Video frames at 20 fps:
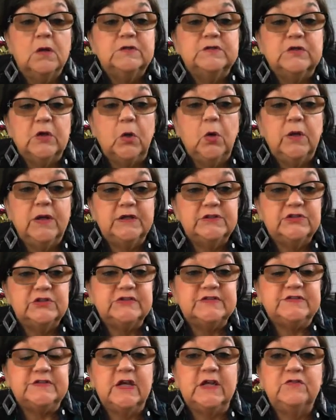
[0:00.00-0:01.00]
So it
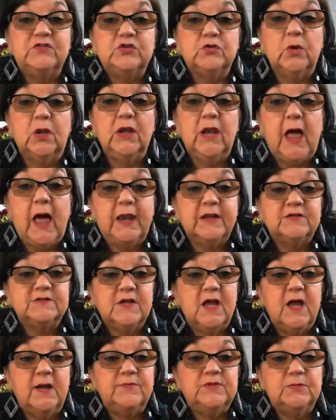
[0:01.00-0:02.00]
just saves you a lot of
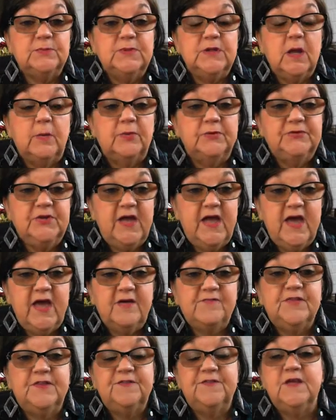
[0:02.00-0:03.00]
time to be able to
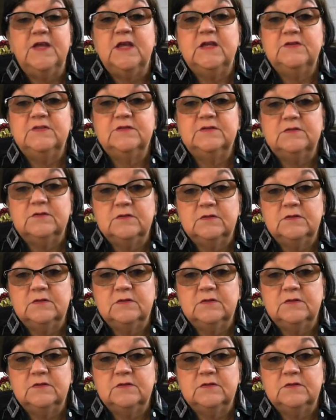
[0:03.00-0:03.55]
have the things,